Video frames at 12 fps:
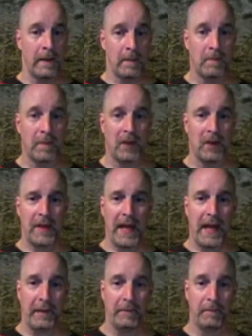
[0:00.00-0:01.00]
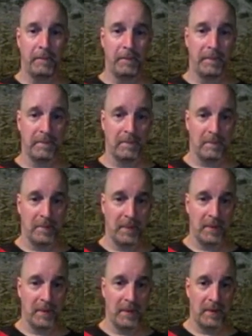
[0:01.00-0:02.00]
But look at that.
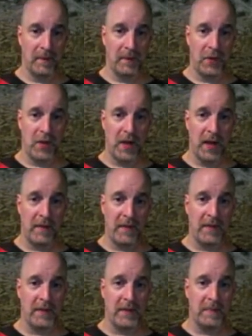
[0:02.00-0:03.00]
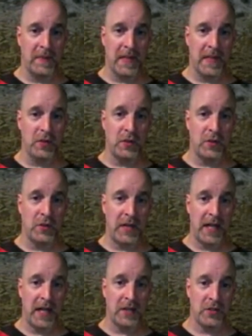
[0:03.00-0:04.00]
I sort of have that be the entrance to the
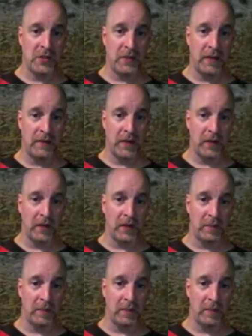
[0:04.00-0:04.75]
castle, have like a little